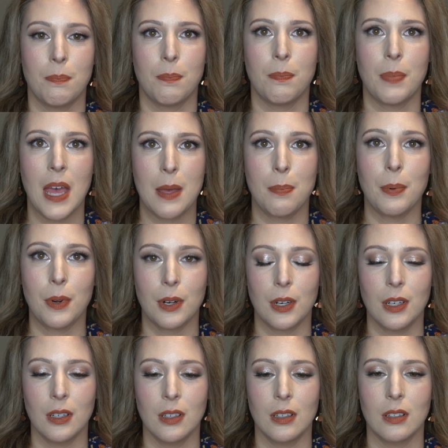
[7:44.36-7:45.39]

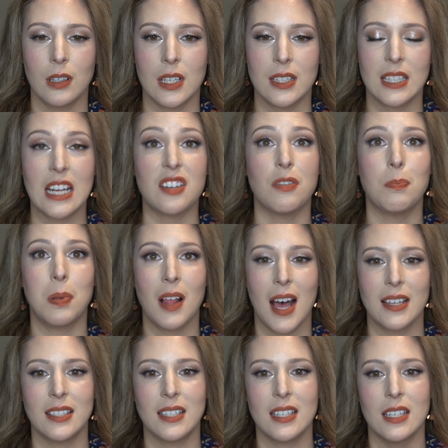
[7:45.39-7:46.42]
paper instead of
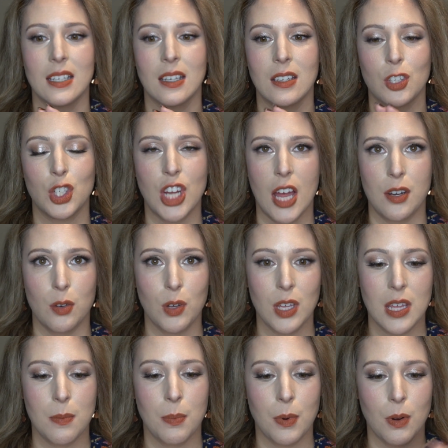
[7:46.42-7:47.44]
plastic shadow
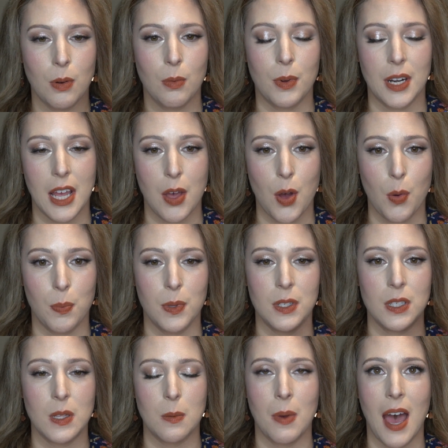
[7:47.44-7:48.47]
keeper when I
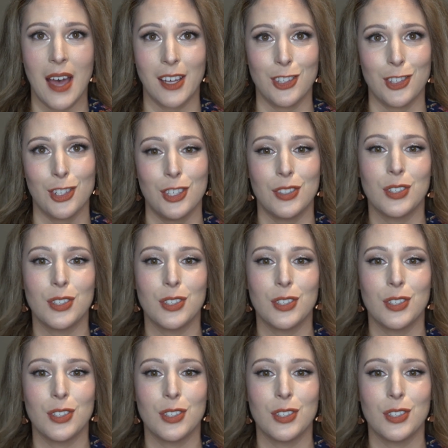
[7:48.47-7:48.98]
opened the packaging,